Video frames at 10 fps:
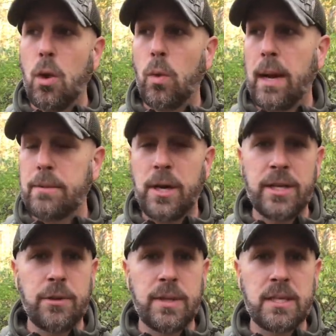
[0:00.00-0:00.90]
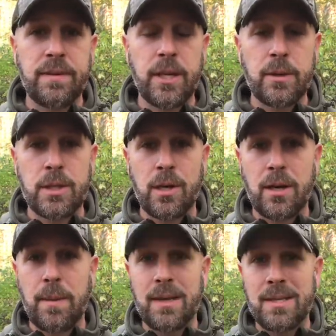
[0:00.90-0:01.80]
What I'm trying to do in this video is talk
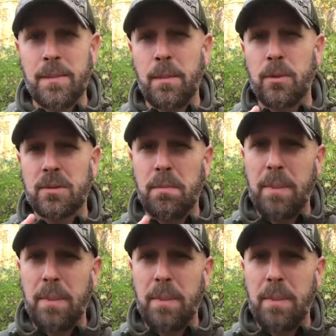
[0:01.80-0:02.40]
about some of the most